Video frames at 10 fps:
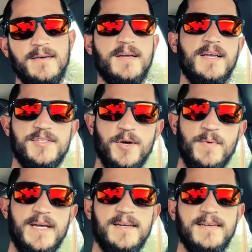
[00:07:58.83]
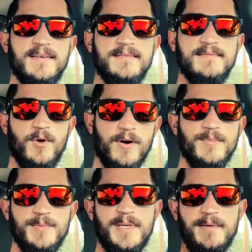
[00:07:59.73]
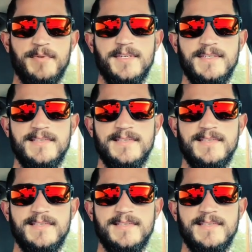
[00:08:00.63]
So when normal people